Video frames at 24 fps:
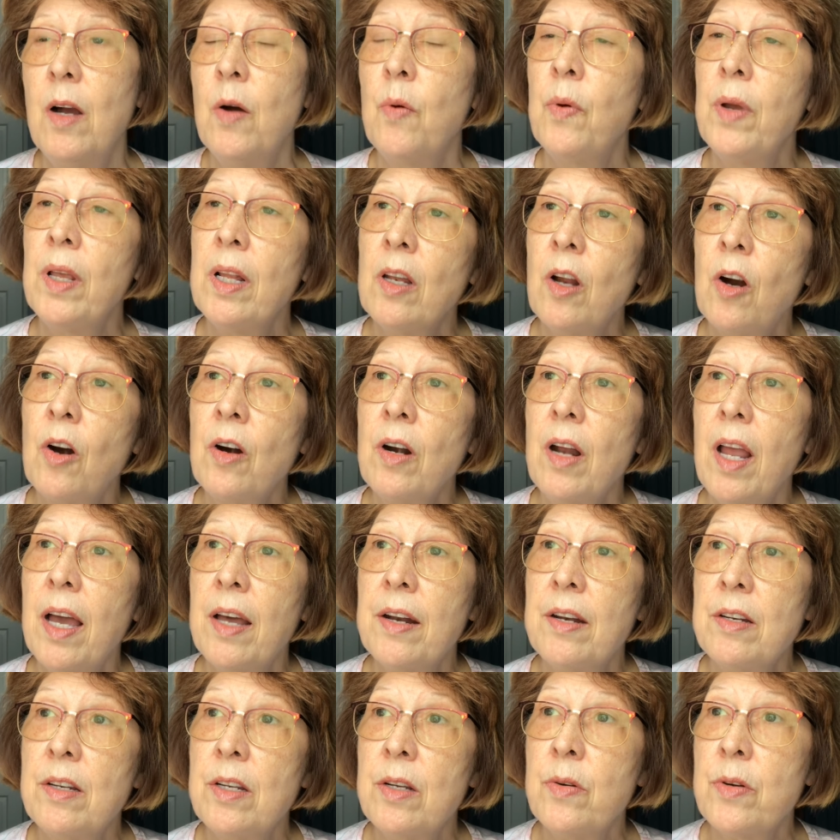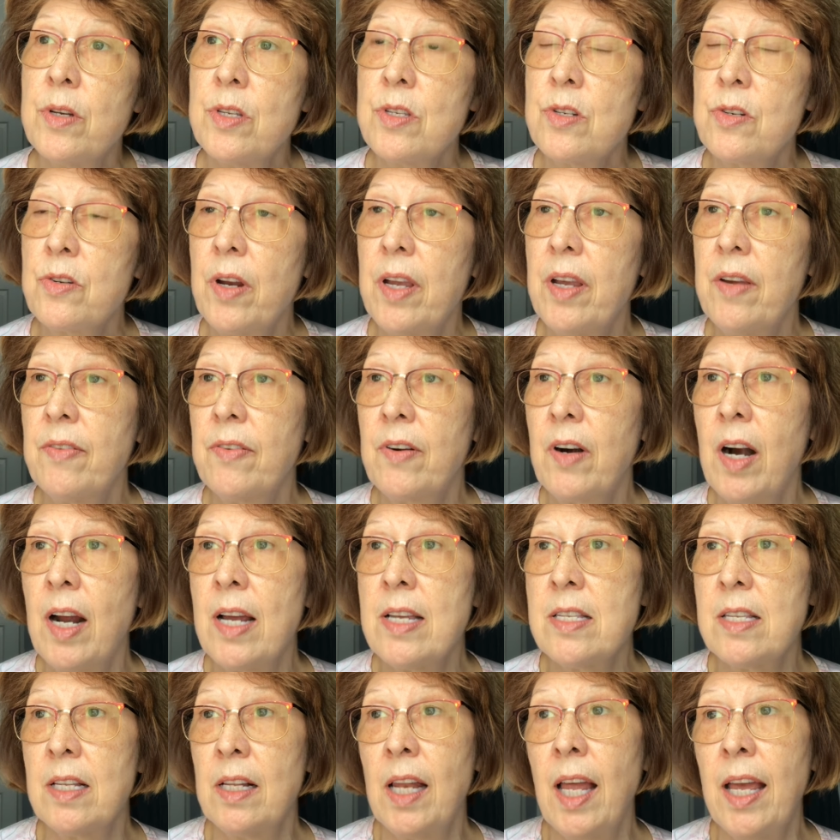We learn how to do a streak for
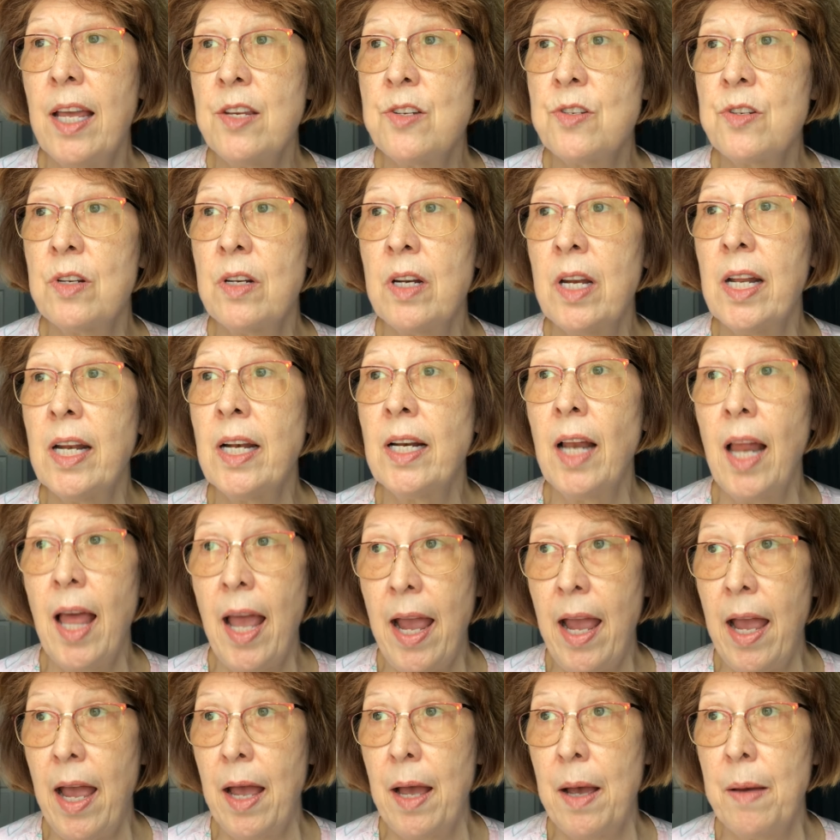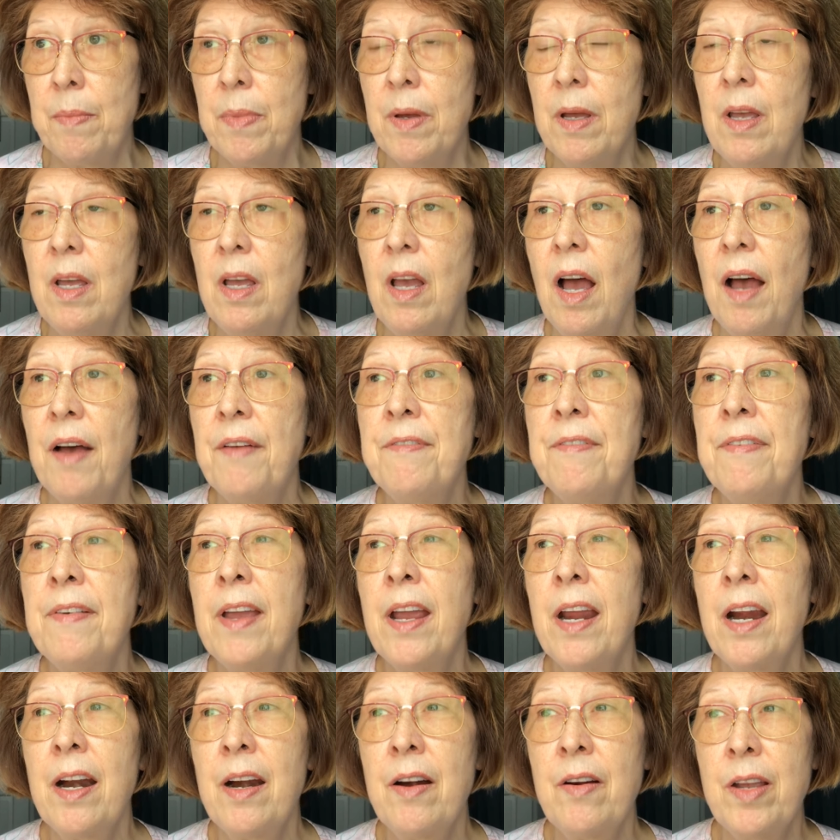isolation in lab, a
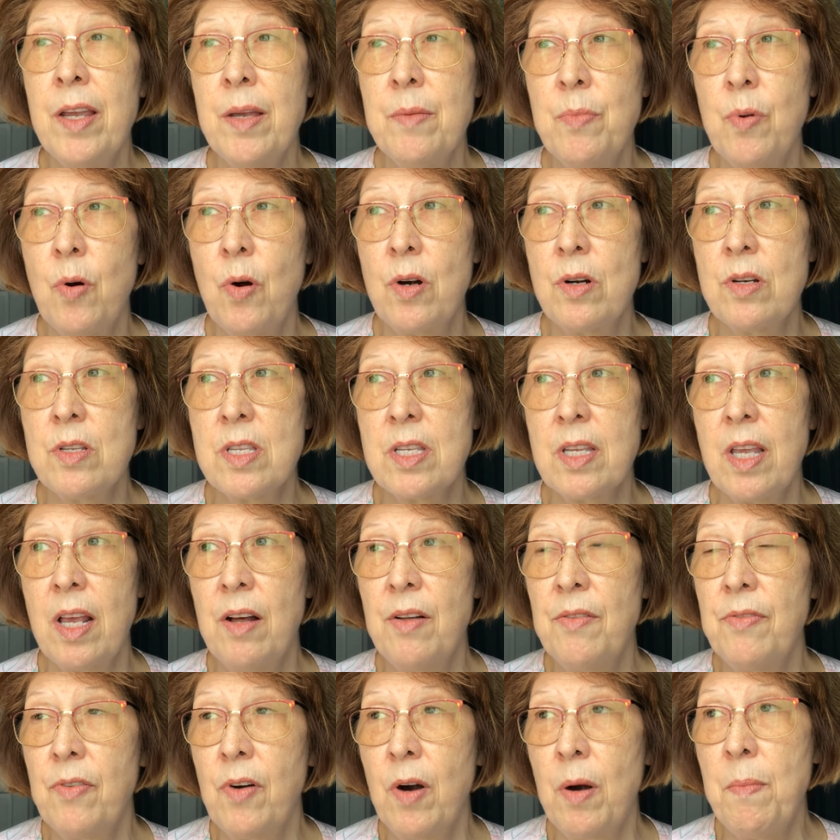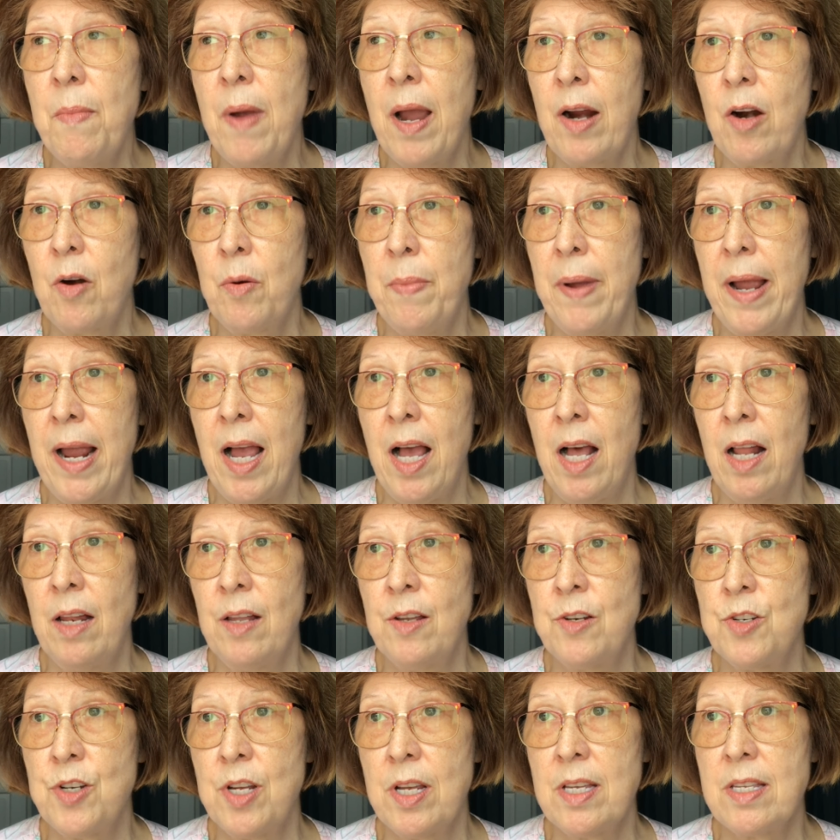very important skill for a
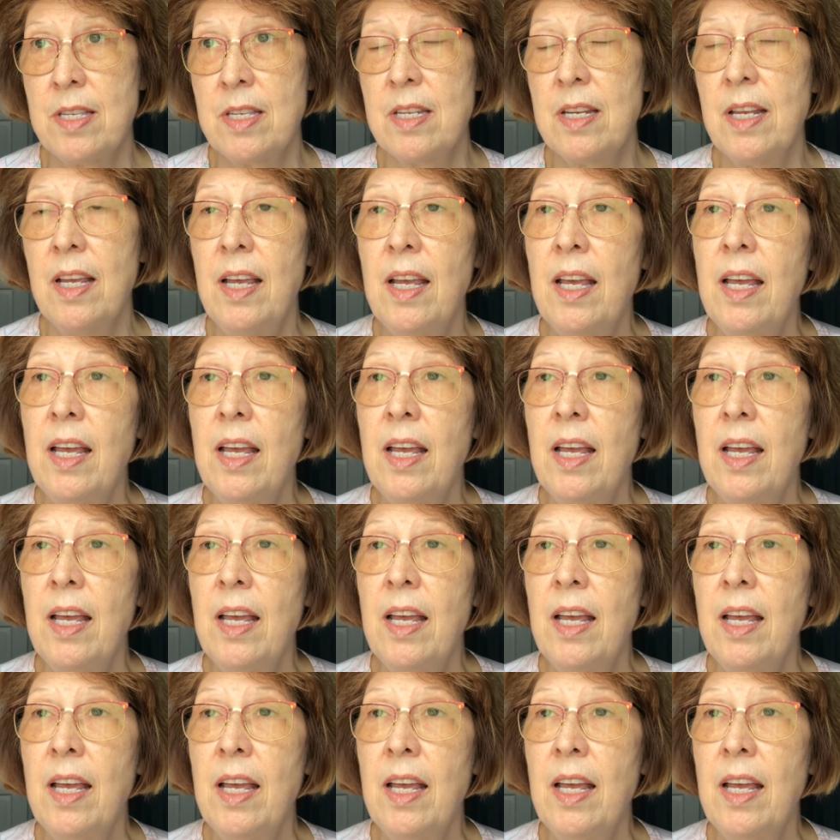microbiologist,